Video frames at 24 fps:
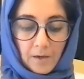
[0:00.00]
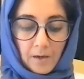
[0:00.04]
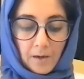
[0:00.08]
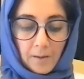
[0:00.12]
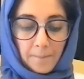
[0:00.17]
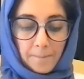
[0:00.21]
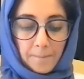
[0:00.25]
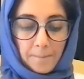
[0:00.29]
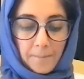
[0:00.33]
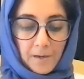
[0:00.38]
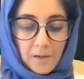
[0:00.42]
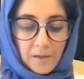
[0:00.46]

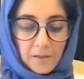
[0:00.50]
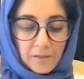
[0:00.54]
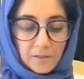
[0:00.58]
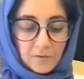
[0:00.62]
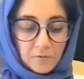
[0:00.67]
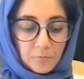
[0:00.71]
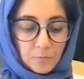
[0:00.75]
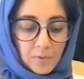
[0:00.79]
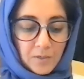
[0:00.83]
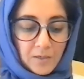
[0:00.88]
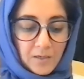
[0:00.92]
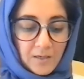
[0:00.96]

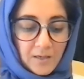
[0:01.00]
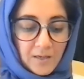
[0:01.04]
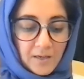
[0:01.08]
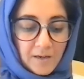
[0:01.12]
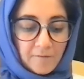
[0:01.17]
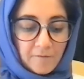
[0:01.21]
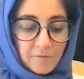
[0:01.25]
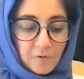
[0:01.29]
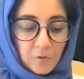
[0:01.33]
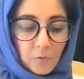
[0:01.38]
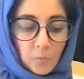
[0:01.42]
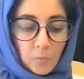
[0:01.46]
Abbas would
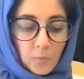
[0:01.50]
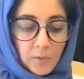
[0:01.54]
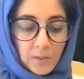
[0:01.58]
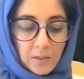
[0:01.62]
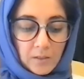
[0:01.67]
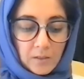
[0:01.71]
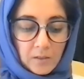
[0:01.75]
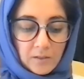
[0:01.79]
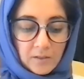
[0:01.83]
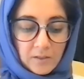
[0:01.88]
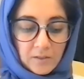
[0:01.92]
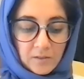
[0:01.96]
never
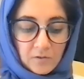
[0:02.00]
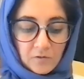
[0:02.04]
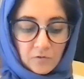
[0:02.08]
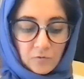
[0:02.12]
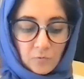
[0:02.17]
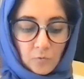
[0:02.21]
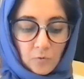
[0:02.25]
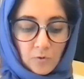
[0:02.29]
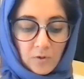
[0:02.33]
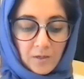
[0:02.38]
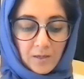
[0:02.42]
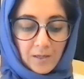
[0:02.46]
wield his
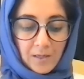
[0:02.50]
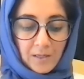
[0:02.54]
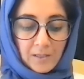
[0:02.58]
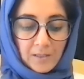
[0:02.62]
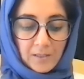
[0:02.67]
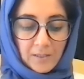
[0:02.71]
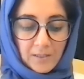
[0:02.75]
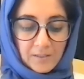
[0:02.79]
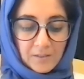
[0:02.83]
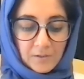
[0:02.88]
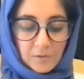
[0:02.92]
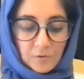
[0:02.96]
sword
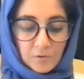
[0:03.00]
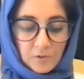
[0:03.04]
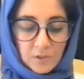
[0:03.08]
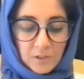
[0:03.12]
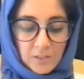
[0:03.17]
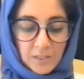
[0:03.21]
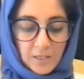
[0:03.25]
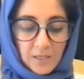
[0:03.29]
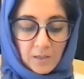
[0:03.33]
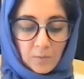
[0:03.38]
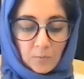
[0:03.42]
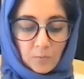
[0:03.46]
unless
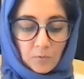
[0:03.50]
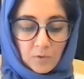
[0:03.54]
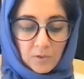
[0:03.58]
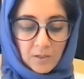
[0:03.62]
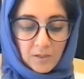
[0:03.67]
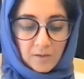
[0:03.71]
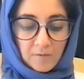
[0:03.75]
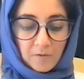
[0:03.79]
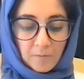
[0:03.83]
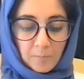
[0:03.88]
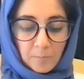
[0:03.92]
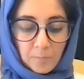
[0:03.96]
Hussein would
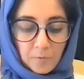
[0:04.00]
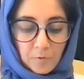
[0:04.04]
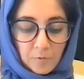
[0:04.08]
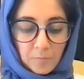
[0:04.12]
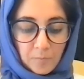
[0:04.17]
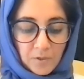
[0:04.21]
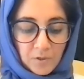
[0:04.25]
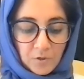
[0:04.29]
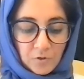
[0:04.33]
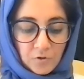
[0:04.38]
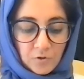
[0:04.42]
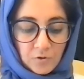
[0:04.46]
give him
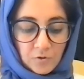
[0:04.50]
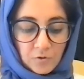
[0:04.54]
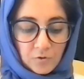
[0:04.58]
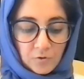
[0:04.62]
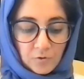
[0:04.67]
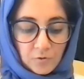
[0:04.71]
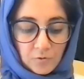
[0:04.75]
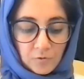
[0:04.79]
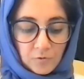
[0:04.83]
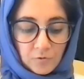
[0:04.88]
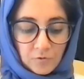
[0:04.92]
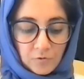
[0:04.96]
permission to
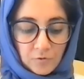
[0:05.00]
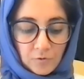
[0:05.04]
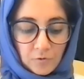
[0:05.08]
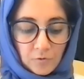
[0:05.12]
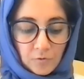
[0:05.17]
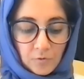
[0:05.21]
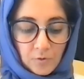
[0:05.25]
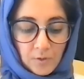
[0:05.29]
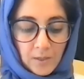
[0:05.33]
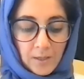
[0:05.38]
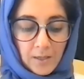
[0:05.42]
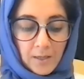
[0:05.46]
do
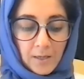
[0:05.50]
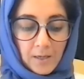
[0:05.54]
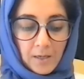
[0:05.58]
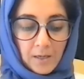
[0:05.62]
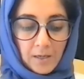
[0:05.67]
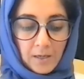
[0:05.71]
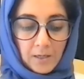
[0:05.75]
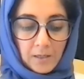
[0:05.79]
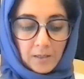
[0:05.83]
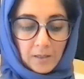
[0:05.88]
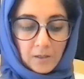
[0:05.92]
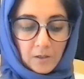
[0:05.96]
so.
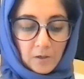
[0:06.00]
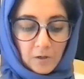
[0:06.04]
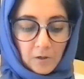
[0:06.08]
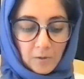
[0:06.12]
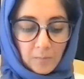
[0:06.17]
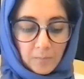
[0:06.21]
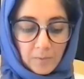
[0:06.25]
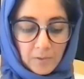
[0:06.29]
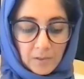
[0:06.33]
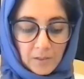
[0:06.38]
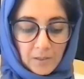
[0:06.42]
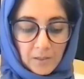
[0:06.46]
In
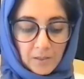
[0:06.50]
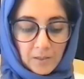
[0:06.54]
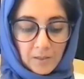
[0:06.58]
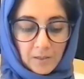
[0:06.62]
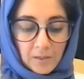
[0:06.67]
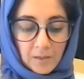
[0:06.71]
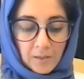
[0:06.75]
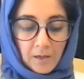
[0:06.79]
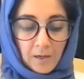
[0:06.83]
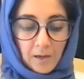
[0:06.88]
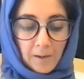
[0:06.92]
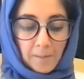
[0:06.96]
Karbala,
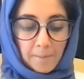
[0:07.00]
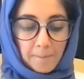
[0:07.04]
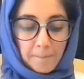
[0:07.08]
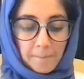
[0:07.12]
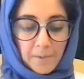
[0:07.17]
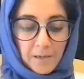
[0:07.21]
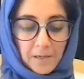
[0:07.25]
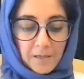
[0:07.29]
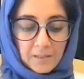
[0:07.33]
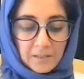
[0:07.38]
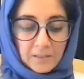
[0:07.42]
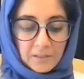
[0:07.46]

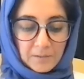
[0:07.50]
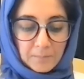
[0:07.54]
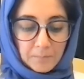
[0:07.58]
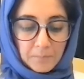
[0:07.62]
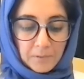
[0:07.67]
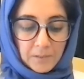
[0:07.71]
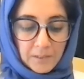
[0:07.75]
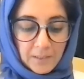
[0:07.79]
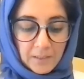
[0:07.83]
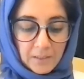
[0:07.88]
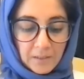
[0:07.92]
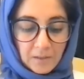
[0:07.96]
Abbas
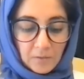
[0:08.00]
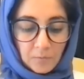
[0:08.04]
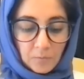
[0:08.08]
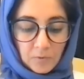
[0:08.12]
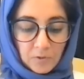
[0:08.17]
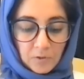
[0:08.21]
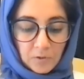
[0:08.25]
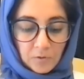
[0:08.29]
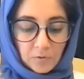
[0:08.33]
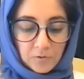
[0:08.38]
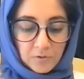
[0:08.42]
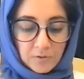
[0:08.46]
pleaded
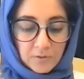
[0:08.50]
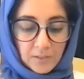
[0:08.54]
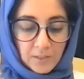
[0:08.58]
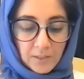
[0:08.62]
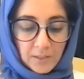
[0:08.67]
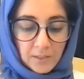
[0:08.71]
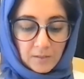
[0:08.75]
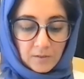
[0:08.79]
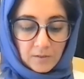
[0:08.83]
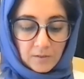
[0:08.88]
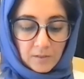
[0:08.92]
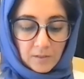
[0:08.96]
with
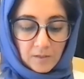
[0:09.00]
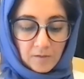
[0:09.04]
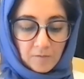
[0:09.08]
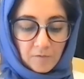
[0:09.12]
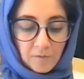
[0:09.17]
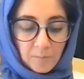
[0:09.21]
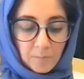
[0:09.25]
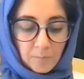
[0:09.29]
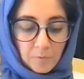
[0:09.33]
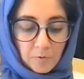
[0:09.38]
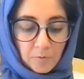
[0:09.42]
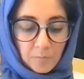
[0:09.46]
Hussein to give
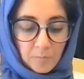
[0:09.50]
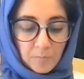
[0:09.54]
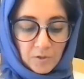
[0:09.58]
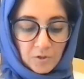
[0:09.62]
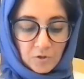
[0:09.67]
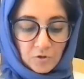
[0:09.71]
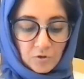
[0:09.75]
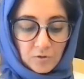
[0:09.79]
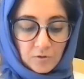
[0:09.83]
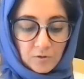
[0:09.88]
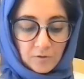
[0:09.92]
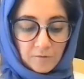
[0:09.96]
him
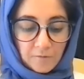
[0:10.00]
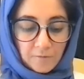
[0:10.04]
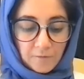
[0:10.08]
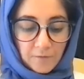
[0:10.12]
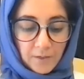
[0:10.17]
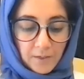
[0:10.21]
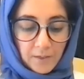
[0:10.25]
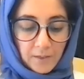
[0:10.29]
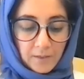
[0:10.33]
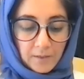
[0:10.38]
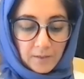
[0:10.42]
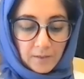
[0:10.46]
permission to
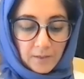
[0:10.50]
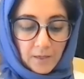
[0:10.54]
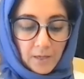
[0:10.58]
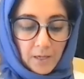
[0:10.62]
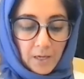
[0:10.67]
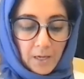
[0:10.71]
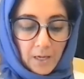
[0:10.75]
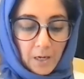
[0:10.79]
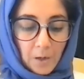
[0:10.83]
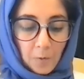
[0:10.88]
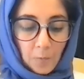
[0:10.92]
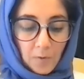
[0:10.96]
fight.
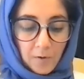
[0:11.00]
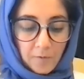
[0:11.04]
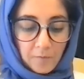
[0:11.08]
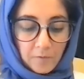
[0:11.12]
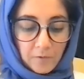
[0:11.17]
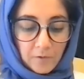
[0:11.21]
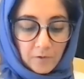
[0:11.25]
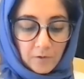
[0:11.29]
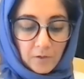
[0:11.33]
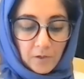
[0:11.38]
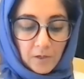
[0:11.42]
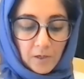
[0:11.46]

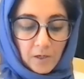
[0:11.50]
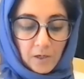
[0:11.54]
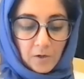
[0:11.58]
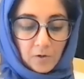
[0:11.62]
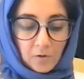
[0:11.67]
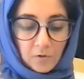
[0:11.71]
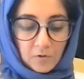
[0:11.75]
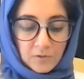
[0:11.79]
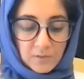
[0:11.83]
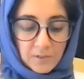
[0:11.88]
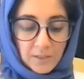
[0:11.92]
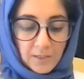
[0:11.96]
However,
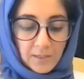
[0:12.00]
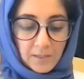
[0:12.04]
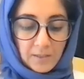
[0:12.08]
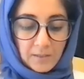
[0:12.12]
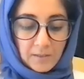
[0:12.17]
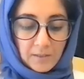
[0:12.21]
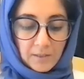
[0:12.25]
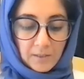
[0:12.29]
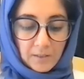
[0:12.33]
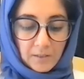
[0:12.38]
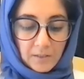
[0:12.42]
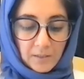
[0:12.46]
Hussein
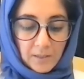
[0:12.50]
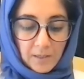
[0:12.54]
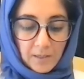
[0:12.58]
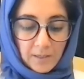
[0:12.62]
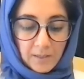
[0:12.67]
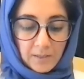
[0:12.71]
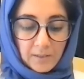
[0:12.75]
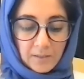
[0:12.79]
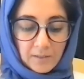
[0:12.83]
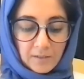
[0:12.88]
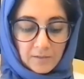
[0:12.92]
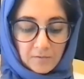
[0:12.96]

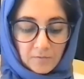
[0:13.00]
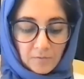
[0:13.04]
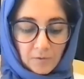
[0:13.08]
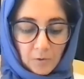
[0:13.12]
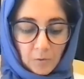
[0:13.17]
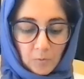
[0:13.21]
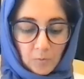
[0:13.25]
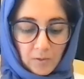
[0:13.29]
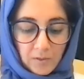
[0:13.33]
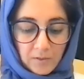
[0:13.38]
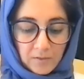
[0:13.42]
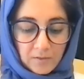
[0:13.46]
declined his
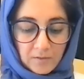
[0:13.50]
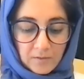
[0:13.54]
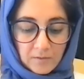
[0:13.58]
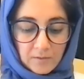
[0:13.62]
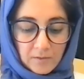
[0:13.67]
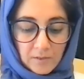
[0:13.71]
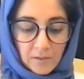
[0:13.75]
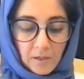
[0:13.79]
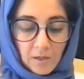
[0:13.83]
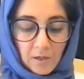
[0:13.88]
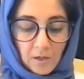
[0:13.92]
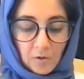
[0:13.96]
request.
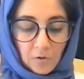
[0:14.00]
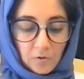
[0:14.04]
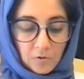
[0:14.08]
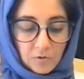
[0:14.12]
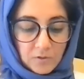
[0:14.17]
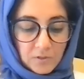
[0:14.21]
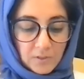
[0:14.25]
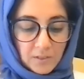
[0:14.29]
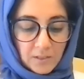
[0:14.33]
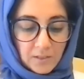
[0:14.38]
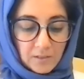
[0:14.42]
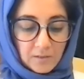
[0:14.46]

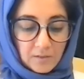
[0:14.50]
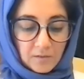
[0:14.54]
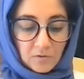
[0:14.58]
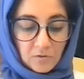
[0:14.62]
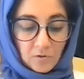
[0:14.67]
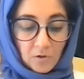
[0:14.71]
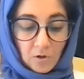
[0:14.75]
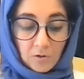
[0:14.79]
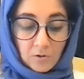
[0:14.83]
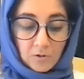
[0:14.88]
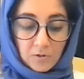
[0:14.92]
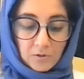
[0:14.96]
Hussein's
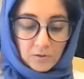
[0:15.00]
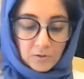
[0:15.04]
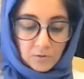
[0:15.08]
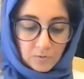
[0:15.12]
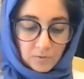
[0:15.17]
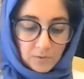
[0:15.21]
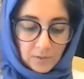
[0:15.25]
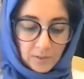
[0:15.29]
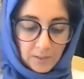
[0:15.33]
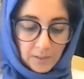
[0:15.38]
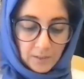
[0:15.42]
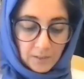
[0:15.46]
daughter
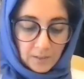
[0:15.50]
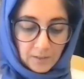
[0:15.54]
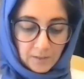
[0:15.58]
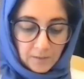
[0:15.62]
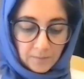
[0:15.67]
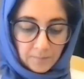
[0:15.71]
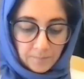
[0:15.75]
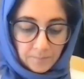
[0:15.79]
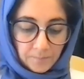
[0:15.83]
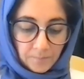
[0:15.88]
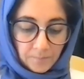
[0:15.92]
Sukina